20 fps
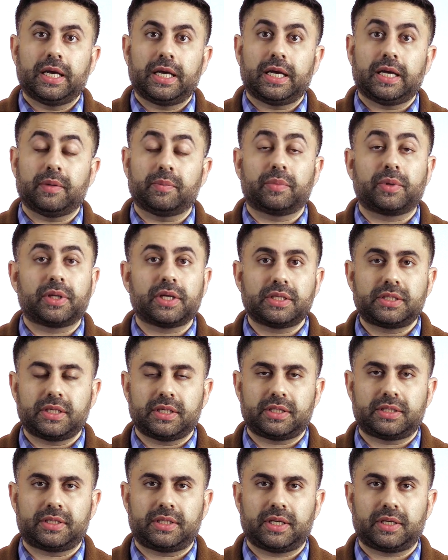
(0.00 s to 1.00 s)
implicit
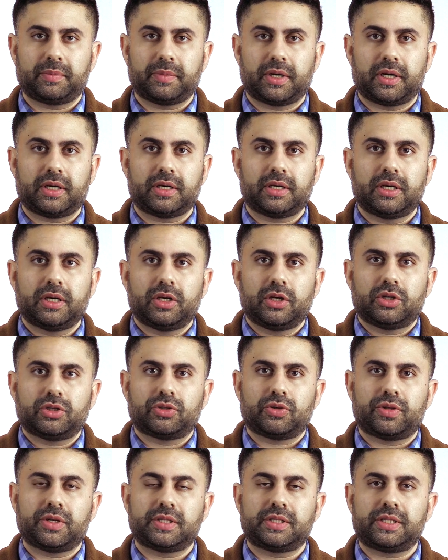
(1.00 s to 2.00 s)
stigma, so
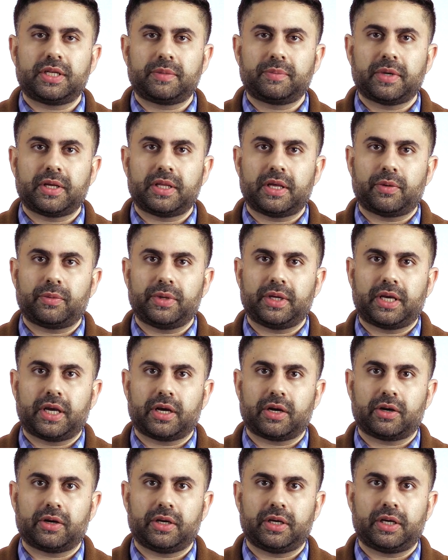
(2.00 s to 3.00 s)
the stigma that we
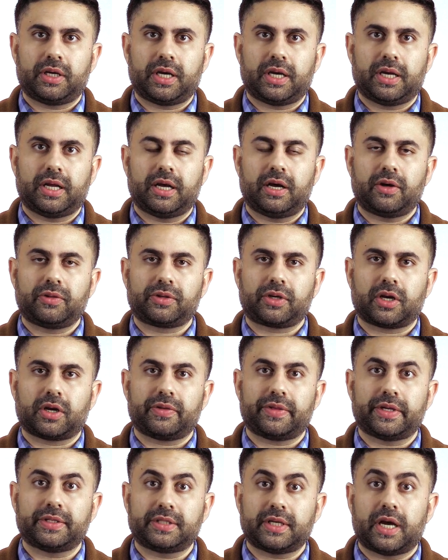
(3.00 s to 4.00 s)
carry in healthcare
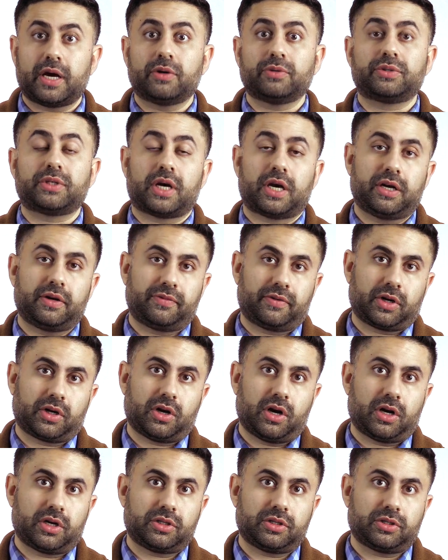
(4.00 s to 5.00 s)
that's outside of our
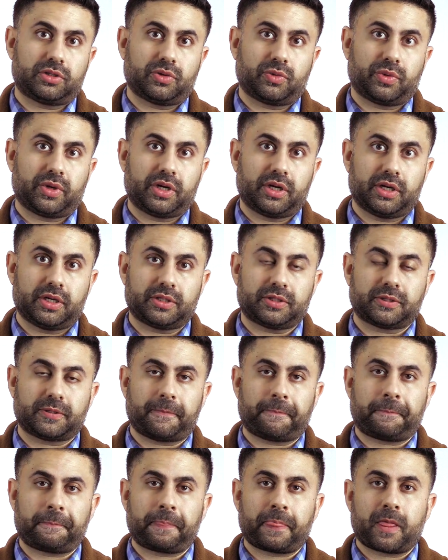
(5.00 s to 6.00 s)
conscious awareness,
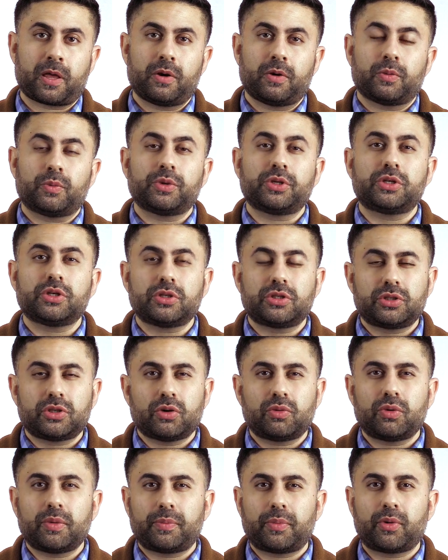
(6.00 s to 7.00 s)
which is
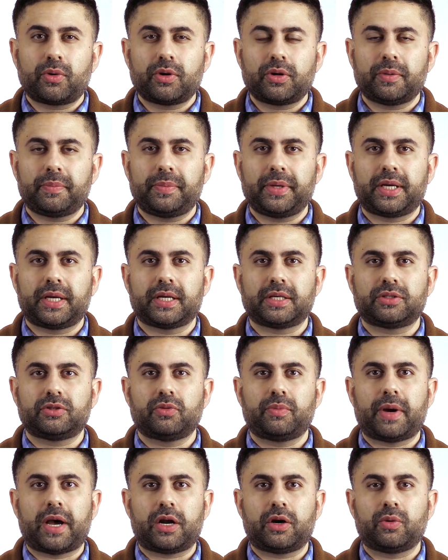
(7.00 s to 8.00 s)
so important because no
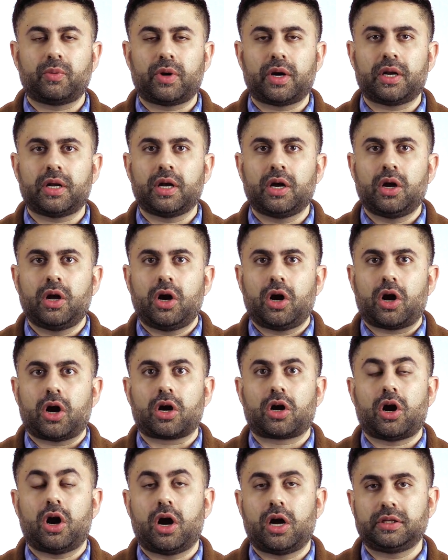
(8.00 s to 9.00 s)
matter what our
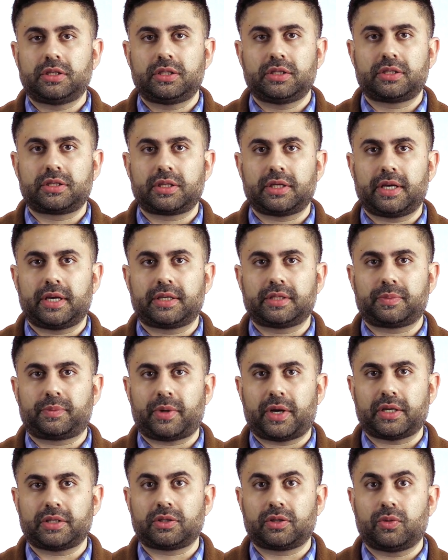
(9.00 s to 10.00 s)
consciously
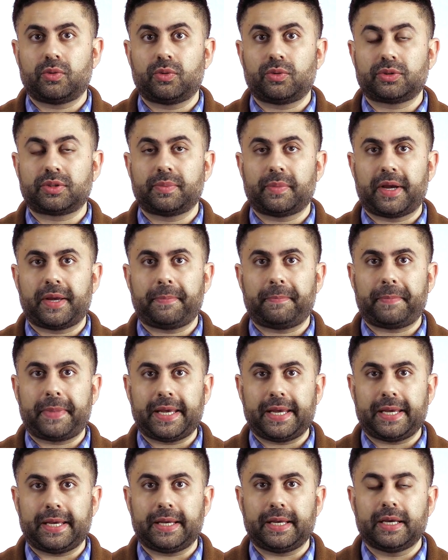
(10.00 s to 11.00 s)
expressed goals might
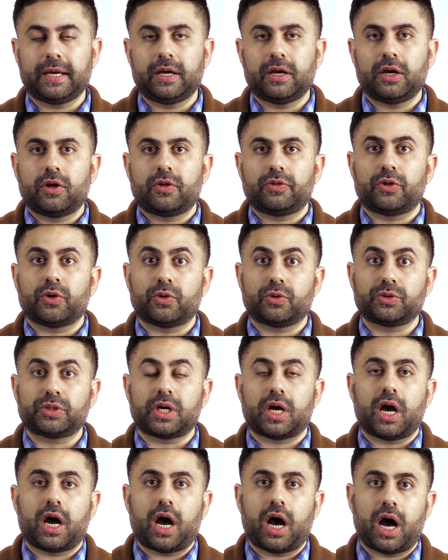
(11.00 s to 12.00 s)
be, those
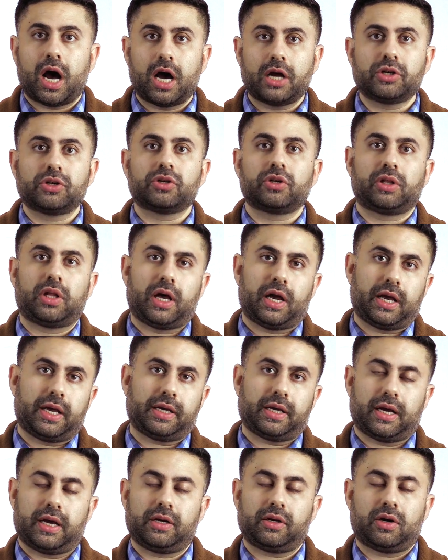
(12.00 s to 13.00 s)
underlying
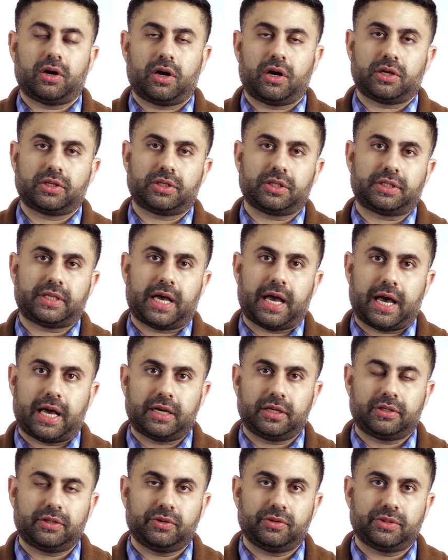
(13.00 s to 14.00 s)
unconscious
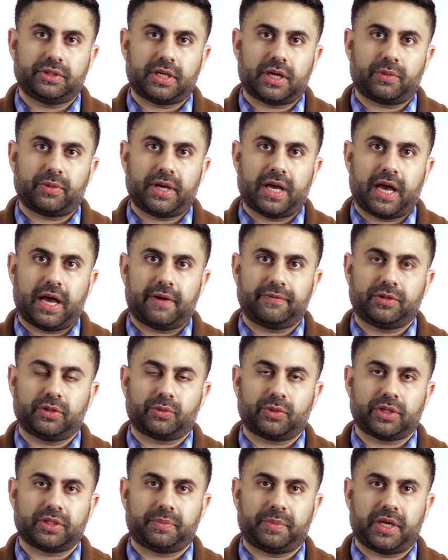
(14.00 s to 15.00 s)
attitudes that we have
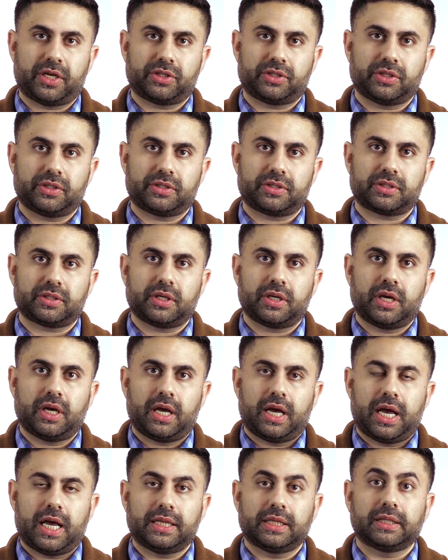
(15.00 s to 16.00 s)
towards patients
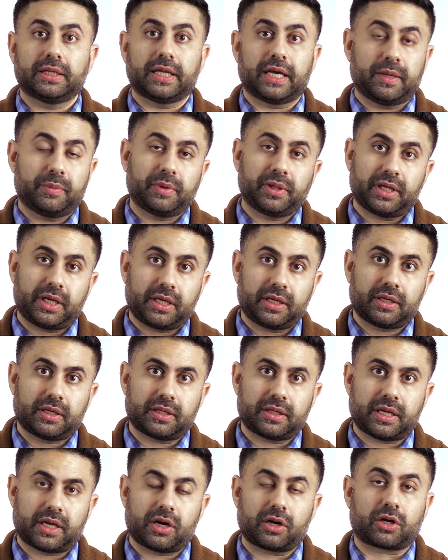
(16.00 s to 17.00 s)
and the labeling
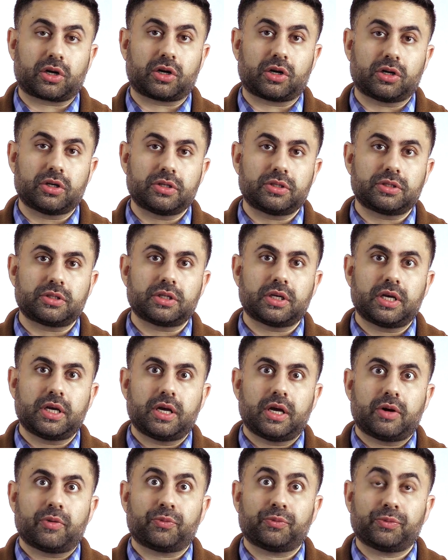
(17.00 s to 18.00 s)
that occurs
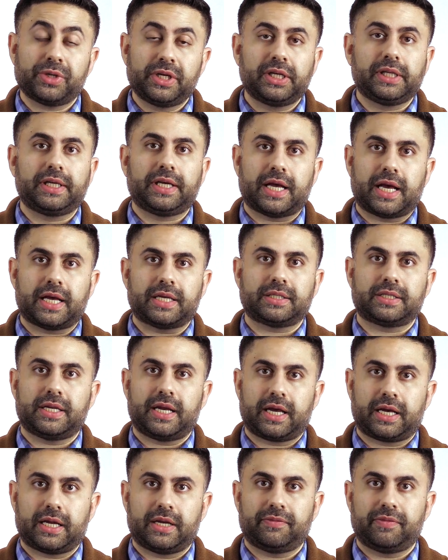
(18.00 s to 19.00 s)
really has a
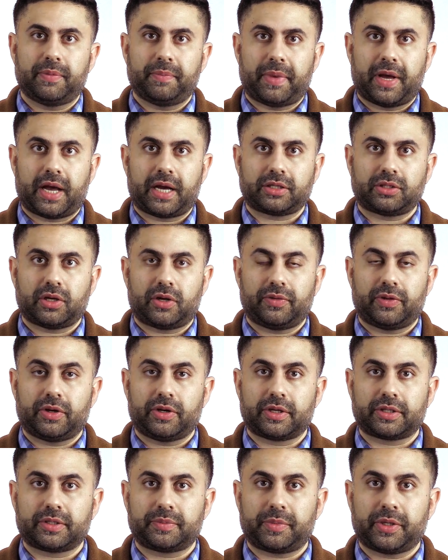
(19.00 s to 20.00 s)
negative impact on their
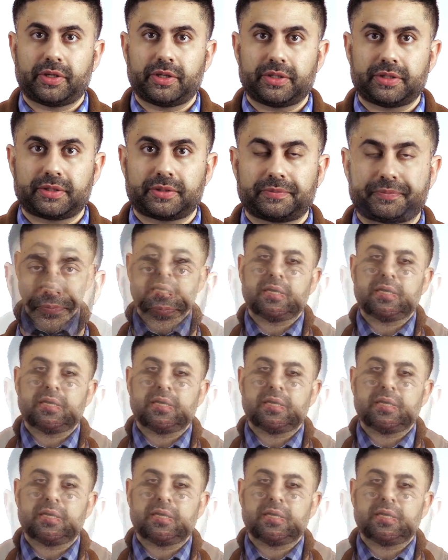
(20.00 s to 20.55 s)
experience.